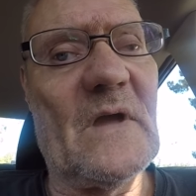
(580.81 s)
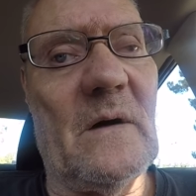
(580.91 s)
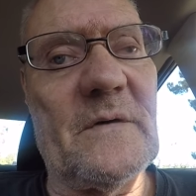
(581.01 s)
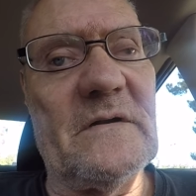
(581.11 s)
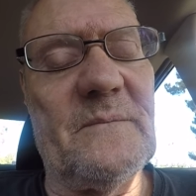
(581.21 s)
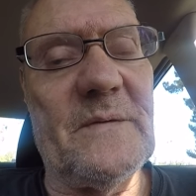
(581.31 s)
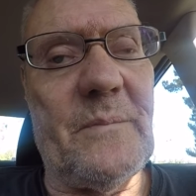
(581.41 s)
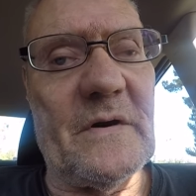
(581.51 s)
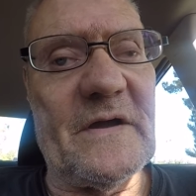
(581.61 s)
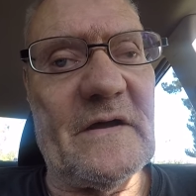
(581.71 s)
I'm going to be
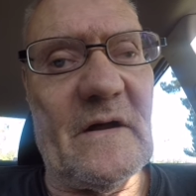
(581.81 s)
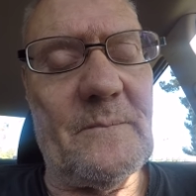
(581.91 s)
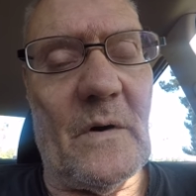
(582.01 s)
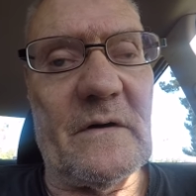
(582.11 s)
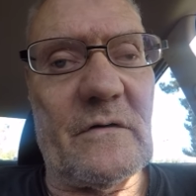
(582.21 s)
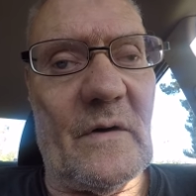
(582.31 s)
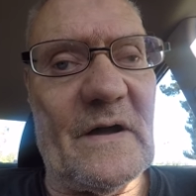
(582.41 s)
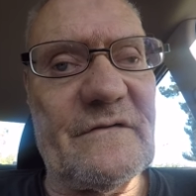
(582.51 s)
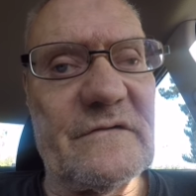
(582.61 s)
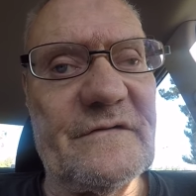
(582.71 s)
putting it up on
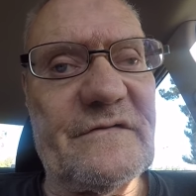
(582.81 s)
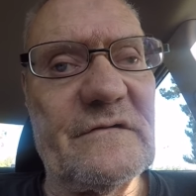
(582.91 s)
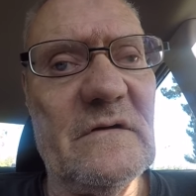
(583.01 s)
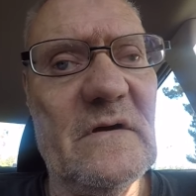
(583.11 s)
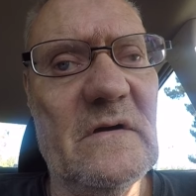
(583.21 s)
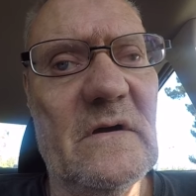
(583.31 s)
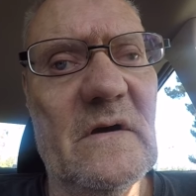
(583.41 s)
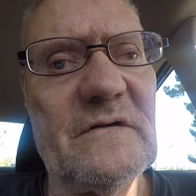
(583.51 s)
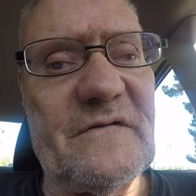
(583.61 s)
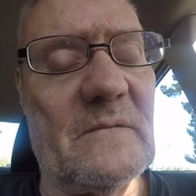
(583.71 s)
Craigslist
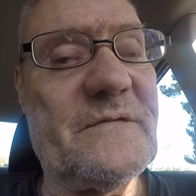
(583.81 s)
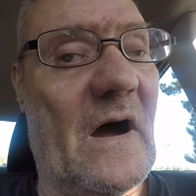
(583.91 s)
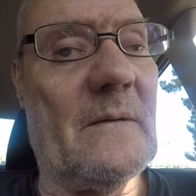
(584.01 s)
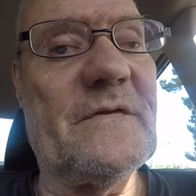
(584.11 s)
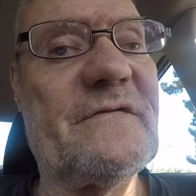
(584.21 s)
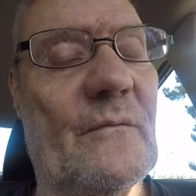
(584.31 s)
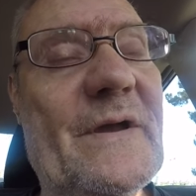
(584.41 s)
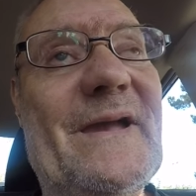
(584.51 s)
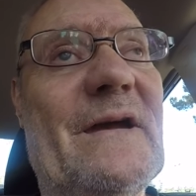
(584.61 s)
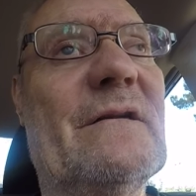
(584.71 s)
sometime this
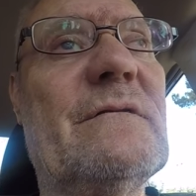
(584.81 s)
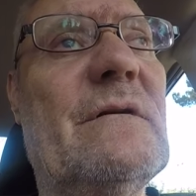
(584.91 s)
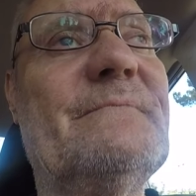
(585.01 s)
weekend,